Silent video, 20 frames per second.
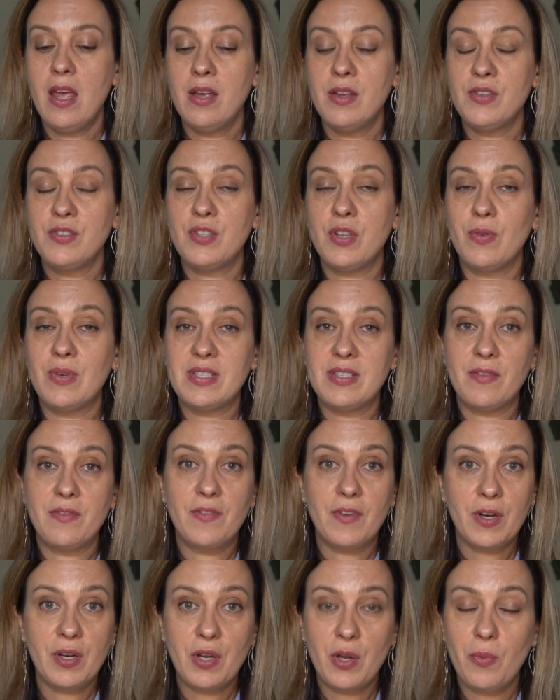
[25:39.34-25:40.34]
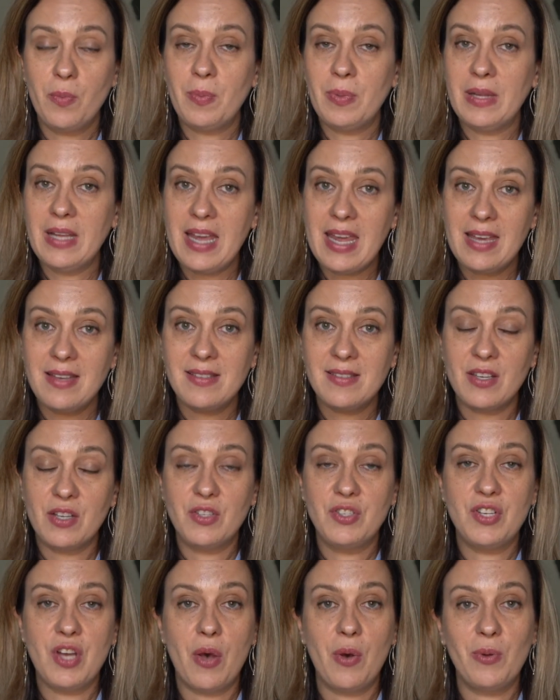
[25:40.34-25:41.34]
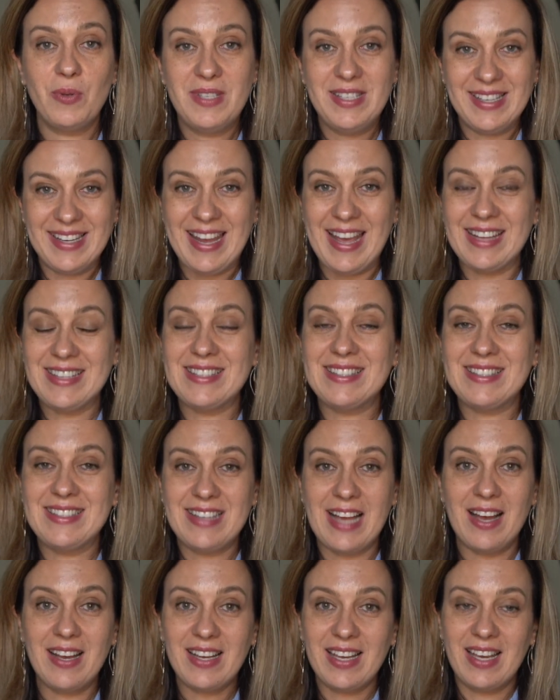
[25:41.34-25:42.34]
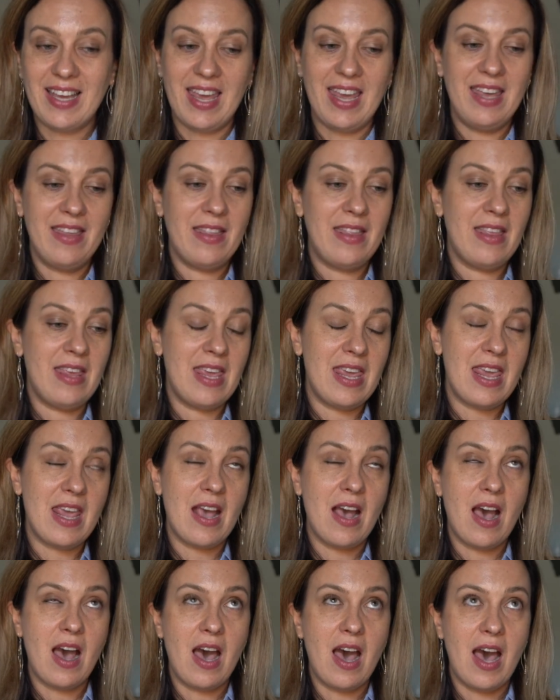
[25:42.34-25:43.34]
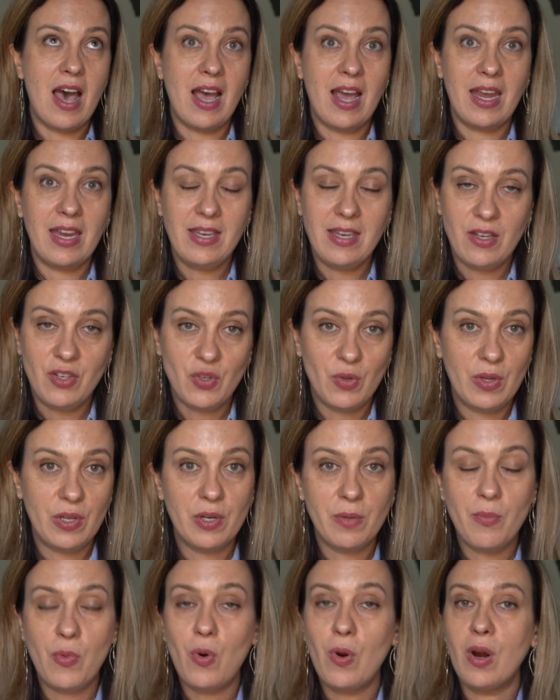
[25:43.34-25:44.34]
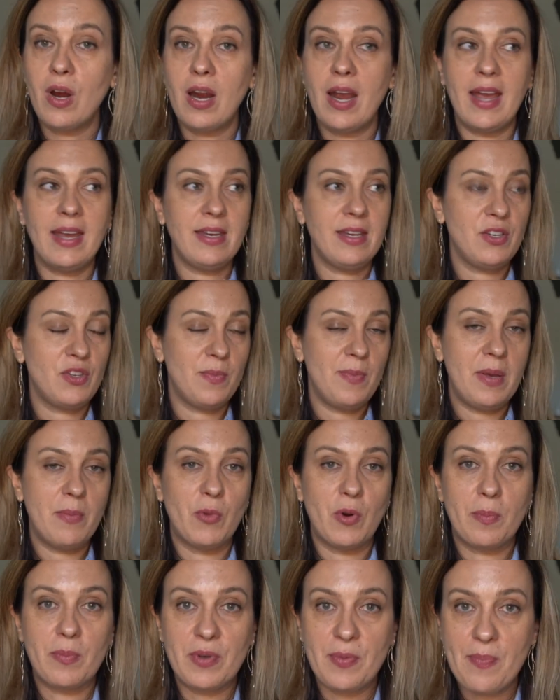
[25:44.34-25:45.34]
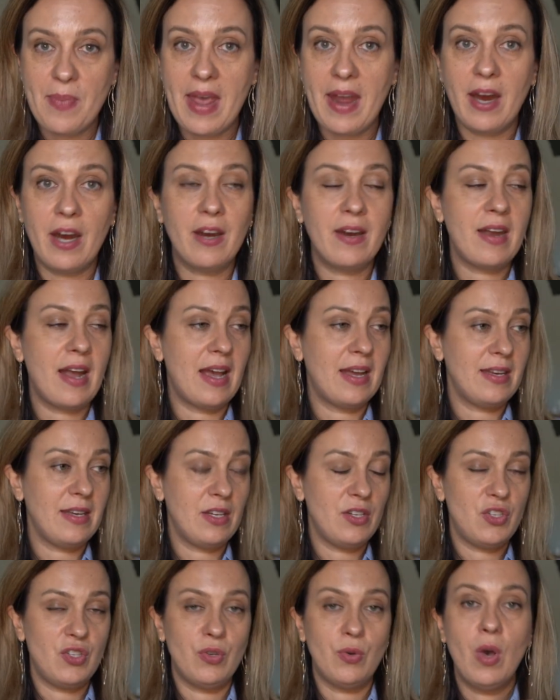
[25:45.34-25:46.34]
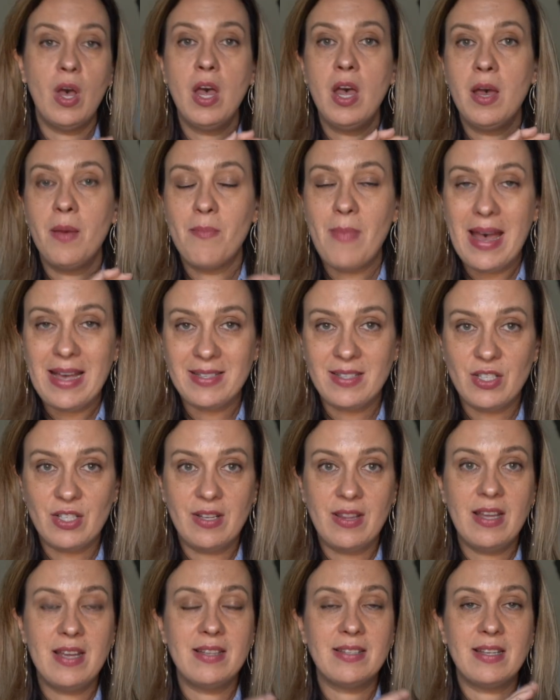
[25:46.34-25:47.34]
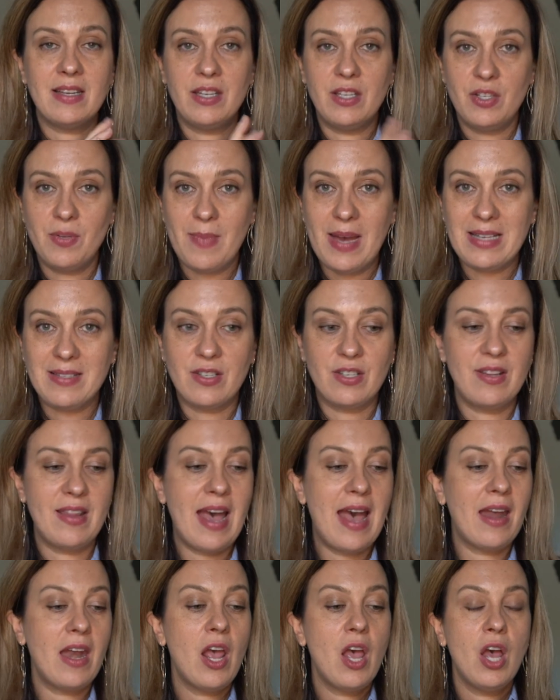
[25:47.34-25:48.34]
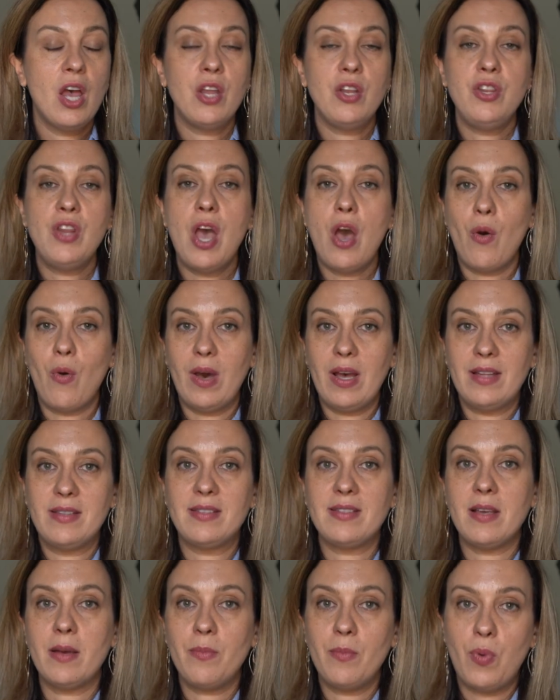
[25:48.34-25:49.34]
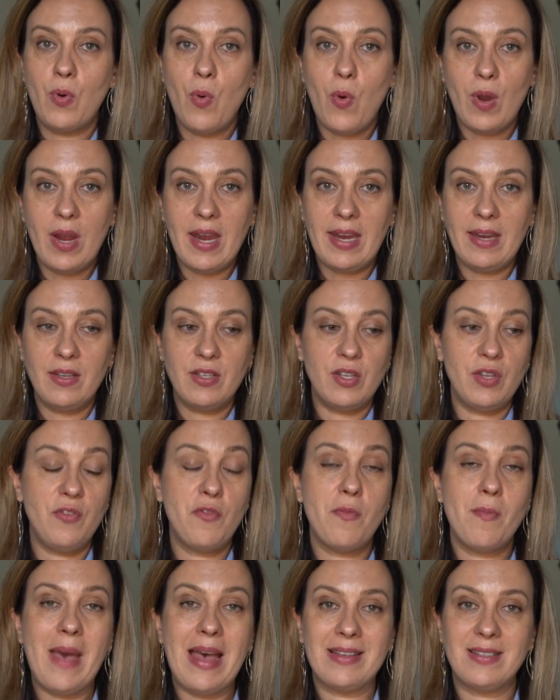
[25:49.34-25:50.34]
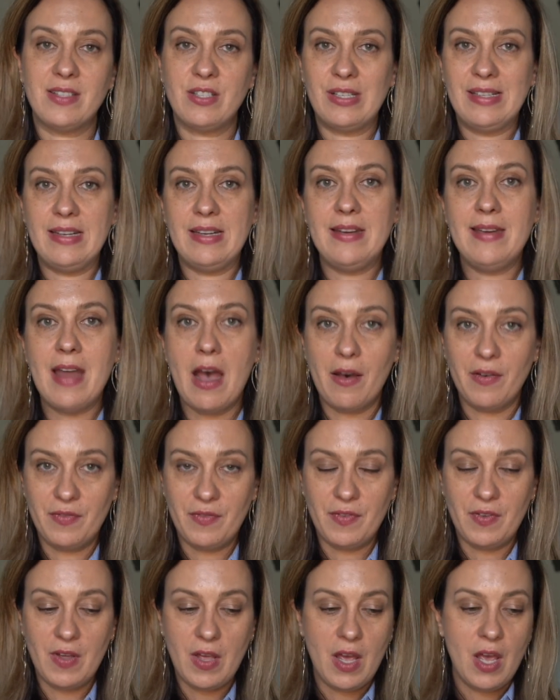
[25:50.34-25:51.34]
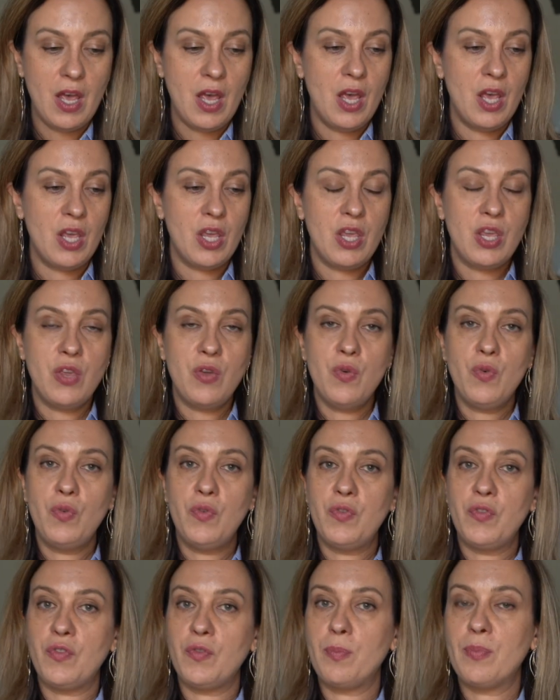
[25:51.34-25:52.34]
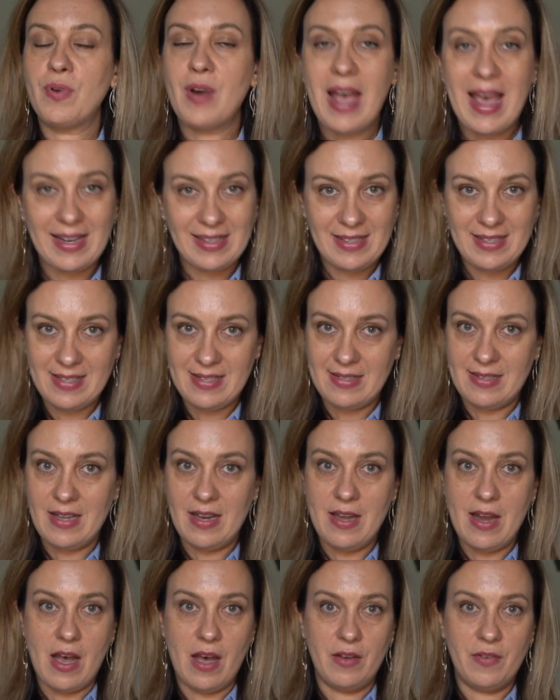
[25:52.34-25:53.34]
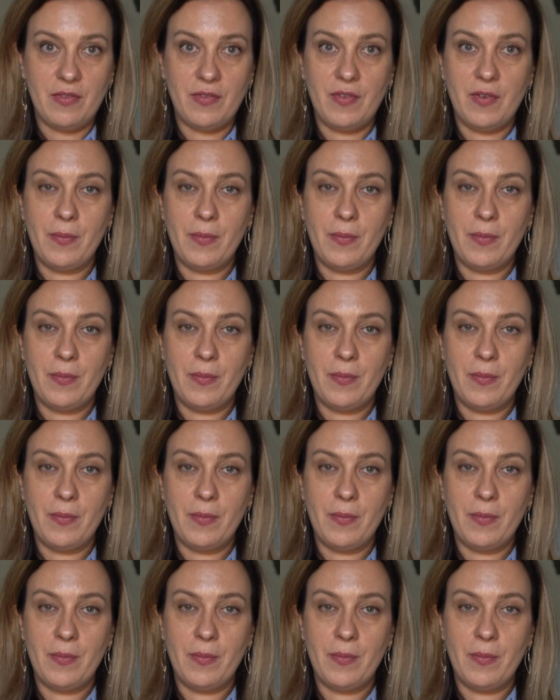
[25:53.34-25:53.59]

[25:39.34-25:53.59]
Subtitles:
So as a Virgo, please don't get stuck in the I need to learn more, I need to be more prepared, I need to master this, I need to master that. No, at some point you've mastered enough. You've practiced enough.